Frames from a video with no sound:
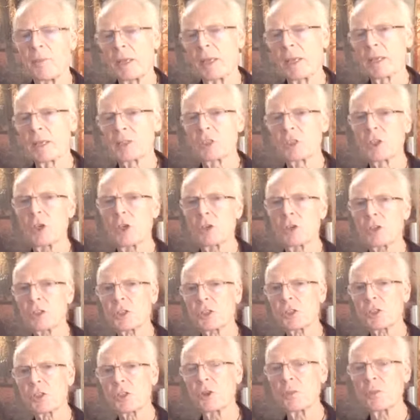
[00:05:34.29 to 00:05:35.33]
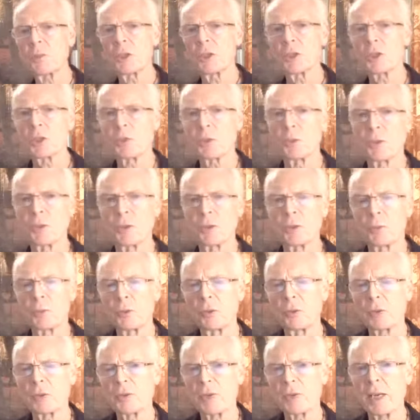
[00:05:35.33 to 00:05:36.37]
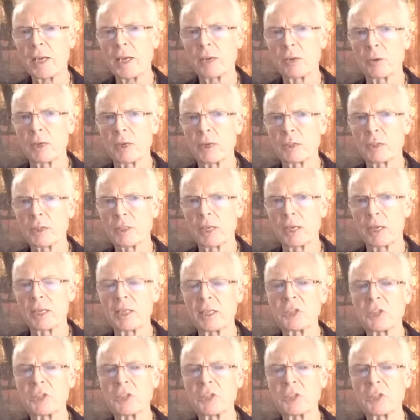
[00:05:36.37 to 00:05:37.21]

It's not so much with the thyroid side,